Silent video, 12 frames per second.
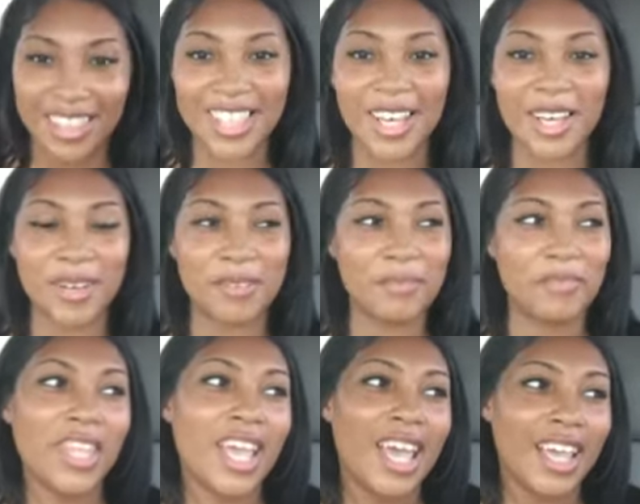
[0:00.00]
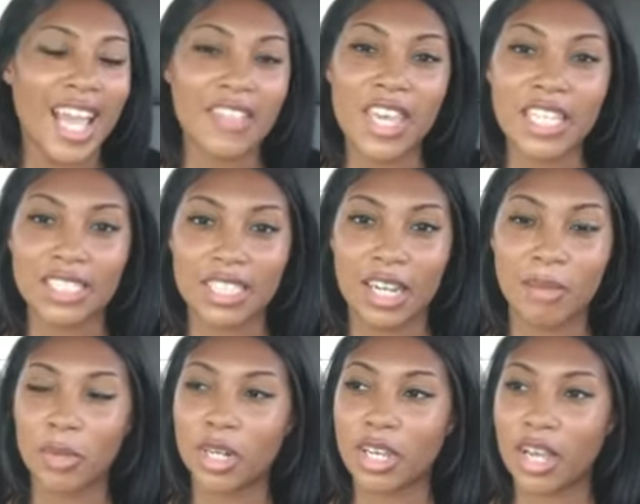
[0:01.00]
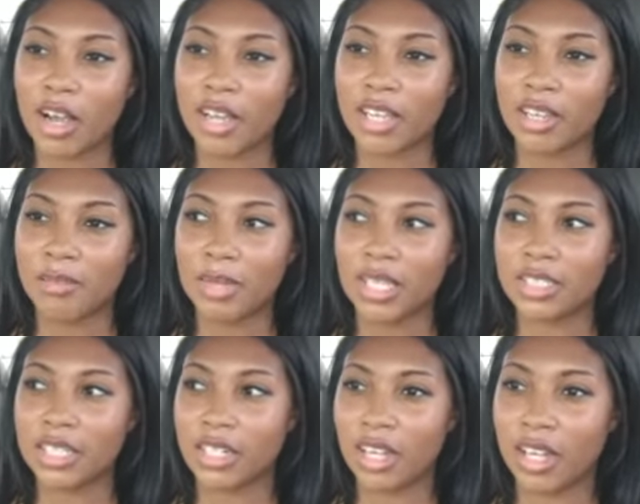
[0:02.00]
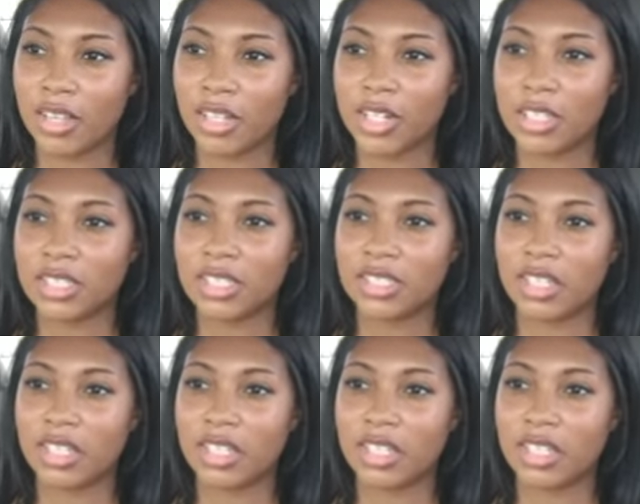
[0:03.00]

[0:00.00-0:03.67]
I got that set up. I'm going to call him, pay the $10.